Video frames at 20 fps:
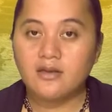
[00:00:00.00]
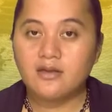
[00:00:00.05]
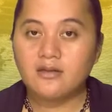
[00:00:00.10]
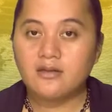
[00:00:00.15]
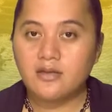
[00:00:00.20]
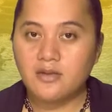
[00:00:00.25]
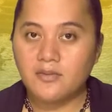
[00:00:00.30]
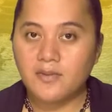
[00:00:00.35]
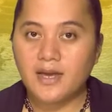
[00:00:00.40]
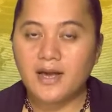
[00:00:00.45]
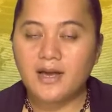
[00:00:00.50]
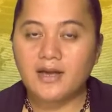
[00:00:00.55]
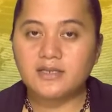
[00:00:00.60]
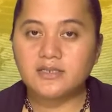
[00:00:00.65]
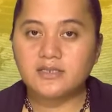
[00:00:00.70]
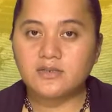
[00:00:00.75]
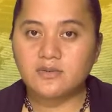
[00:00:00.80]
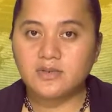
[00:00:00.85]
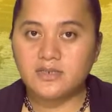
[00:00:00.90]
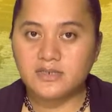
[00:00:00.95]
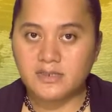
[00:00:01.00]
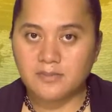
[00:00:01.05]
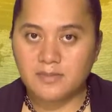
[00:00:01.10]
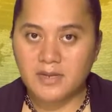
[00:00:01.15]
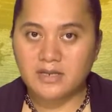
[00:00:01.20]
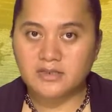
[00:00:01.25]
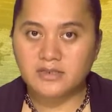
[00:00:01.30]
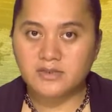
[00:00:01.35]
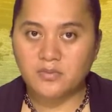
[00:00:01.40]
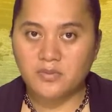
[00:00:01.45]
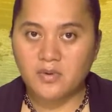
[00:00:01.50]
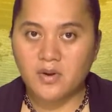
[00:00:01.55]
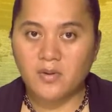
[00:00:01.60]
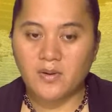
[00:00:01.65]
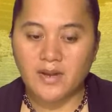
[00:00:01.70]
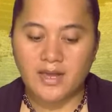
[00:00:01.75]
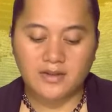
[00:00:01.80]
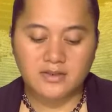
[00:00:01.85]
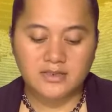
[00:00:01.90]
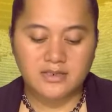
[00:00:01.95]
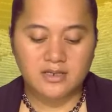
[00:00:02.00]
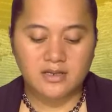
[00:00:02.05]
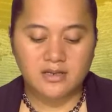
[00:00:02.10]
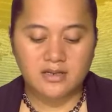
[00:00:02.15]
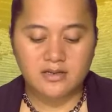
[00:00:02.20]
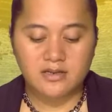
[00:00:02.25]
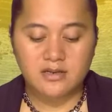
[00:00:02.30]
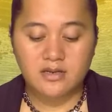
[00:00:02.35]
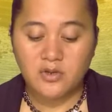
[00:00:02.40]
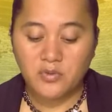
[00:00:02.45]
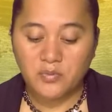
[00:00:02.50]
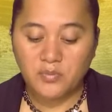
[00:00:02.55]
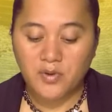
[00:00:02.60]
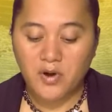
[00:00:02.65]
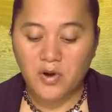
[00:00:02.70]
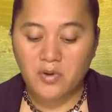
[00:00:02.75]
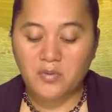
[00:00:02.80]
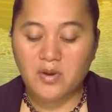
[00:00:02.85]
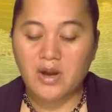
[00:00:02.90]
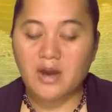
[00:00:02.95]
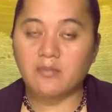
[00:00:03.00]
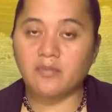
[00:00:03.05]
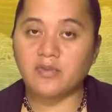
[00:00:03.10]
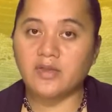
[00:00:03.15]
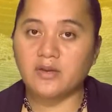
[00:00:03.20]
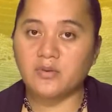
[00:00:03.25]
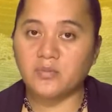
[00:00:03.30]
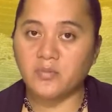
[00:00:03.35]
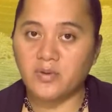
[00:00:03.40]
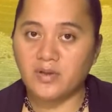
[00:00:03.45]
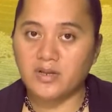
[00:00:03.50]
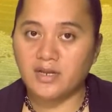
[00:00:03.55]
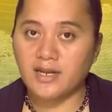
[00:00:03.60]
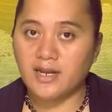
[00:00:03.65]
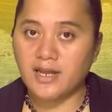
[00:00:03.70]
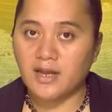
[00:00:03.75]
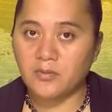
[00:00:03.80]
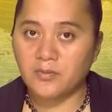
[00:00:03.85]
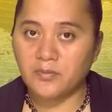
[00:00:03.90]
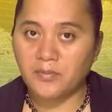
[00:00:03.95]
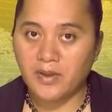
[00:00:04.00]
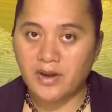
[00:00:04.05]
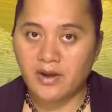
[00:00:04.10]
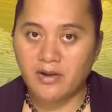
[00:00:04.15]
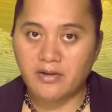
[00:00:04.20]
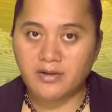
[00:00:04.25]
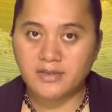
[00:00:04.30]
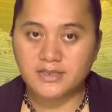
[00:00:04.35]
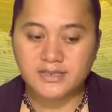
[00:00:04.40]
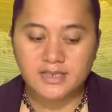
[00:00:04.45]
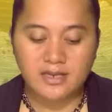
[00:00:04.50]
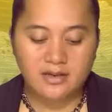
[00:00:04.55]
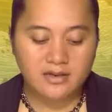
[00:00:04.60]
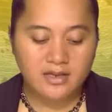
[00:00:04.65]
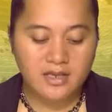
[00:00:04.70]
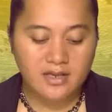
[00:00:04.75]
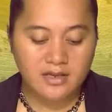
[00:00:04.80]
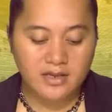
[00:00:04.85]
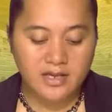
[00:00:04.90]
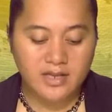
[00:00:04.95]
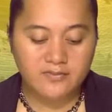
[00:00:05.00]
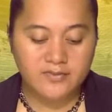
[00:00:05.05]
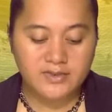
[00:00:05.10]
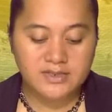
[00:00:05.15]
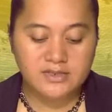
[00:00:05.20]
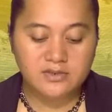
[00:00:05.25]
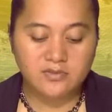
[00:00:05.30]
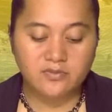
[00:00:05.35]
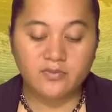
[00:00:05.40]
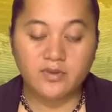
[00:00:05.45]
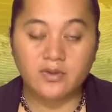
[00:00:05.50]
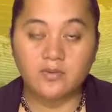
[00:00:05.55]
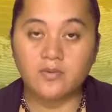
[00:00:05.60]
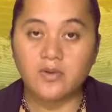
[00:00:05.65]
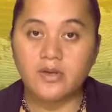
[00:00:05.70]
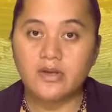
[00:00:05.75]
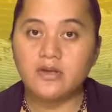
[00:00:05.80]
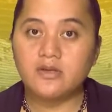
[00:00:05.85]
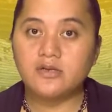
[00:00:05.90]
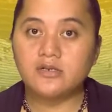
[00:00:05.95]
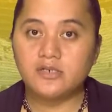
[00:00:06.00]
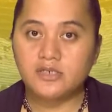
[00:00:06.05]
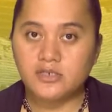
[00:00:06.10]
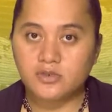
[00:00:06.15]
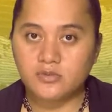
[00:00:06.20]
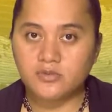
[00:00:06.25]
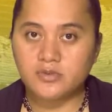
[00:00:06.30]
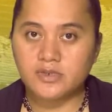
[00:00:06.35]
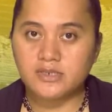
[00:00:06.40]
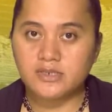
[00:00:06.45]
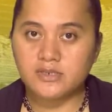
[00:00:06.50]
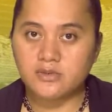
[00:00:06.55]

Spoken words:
Niue High School is about to roll out a new program that will allow parents and caregivers to view children's